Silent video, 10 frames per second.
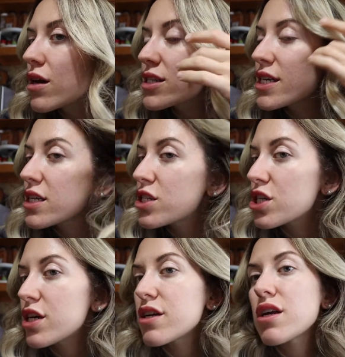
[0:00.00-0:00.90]

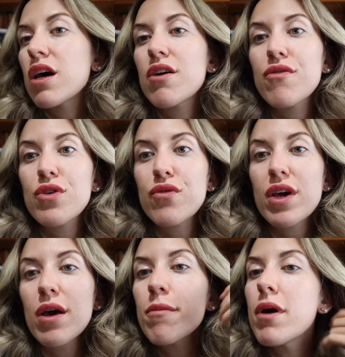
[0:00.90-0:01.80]
telogen
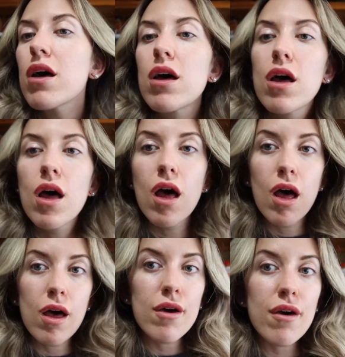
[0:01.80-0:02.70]
effluvium
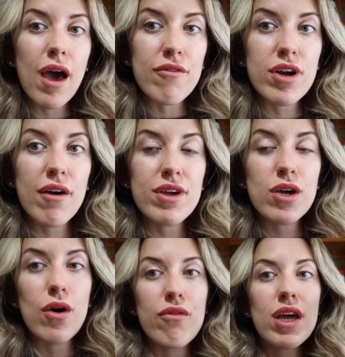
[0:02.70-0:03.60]
after having
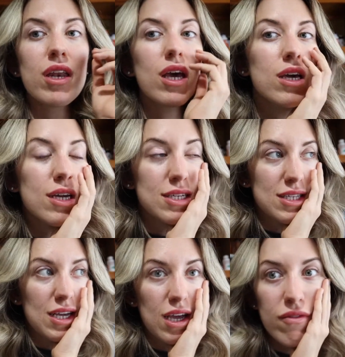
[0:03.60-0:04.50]
COVID. I'm gonna
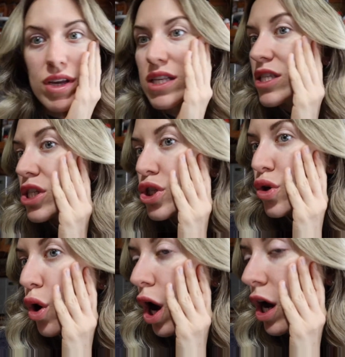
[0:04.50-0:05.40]
see if it's
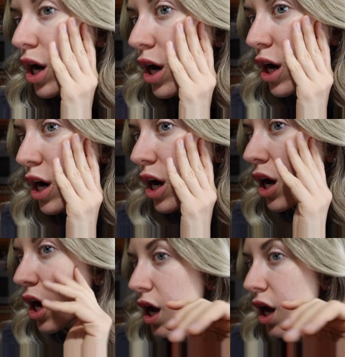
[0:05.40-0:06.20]
stronger.